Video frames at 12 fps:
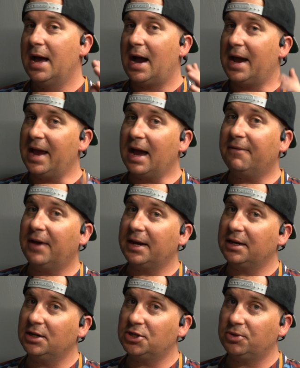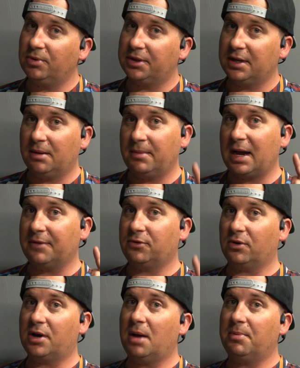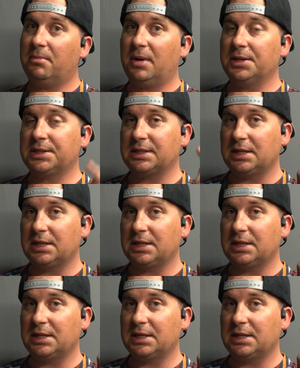I have had an issue with them. After a couple months,